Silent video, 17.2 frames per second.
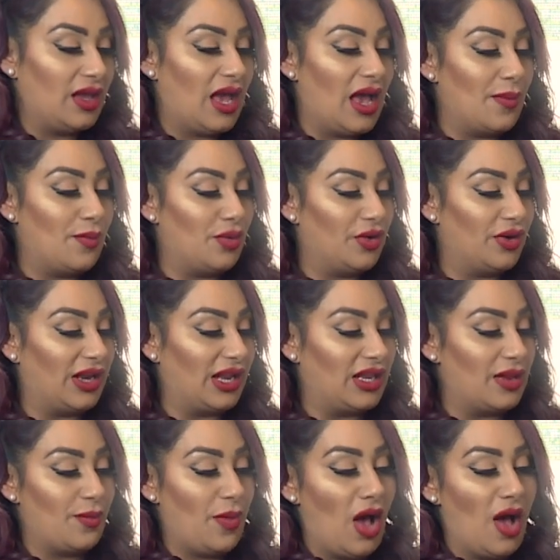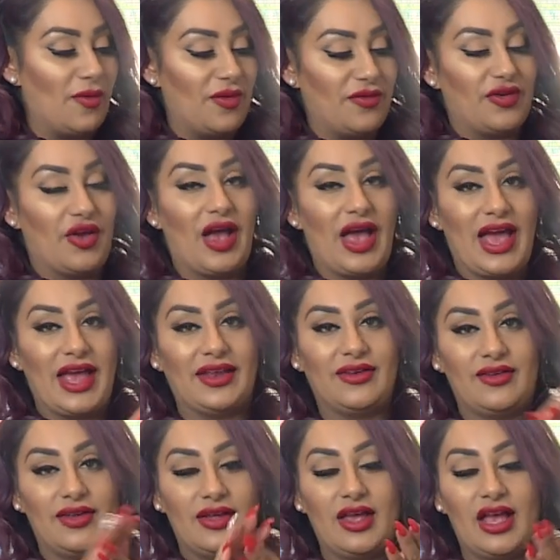and put it in the palm of your
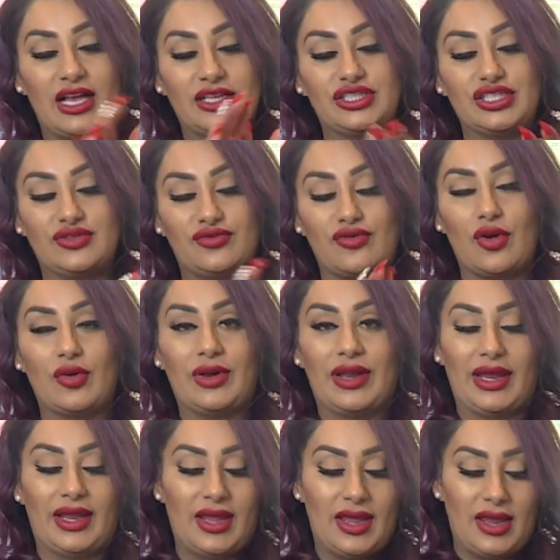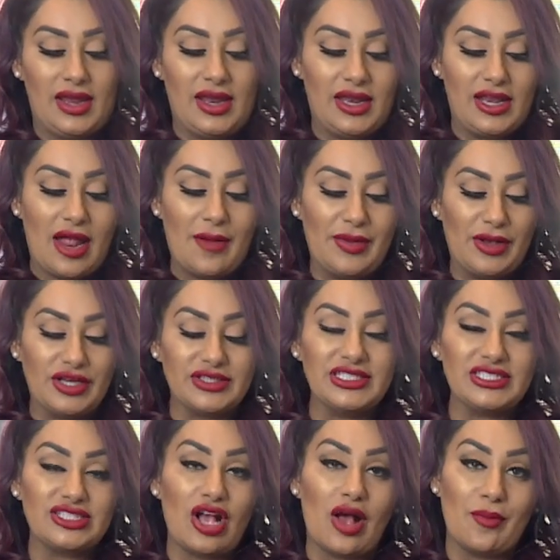hand and just roll it. Now because
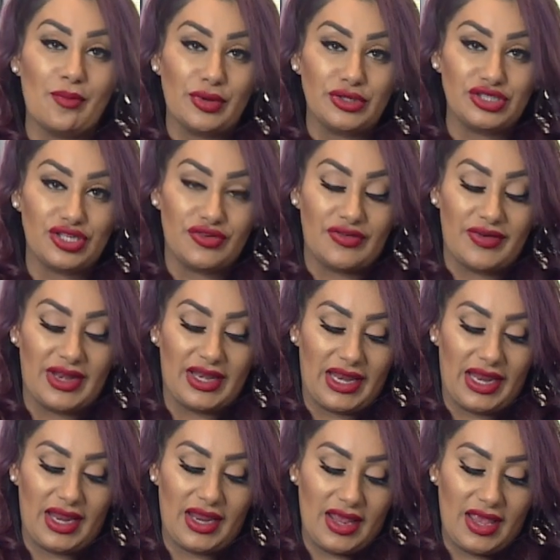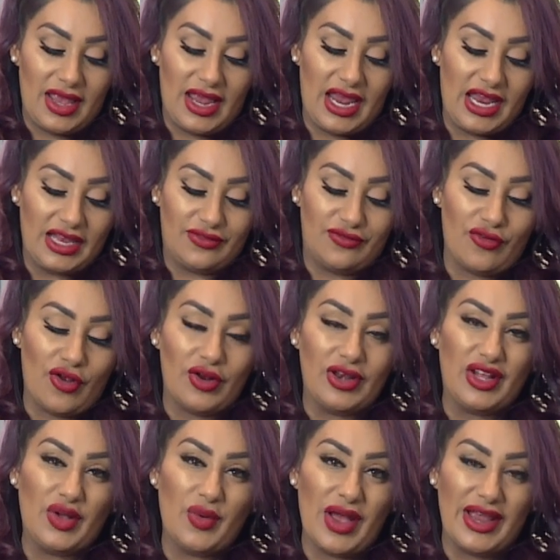it's got butter in it, it's
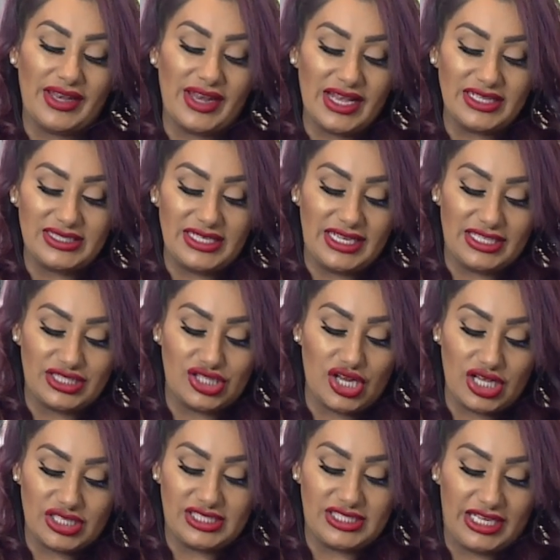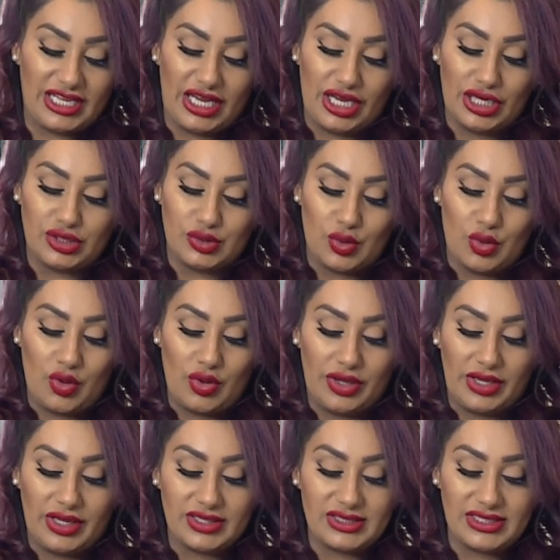rolling quite nicely. It's not sticky at all.
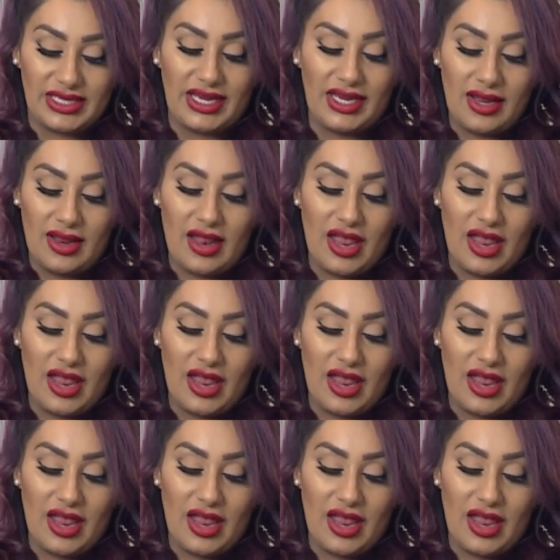You can see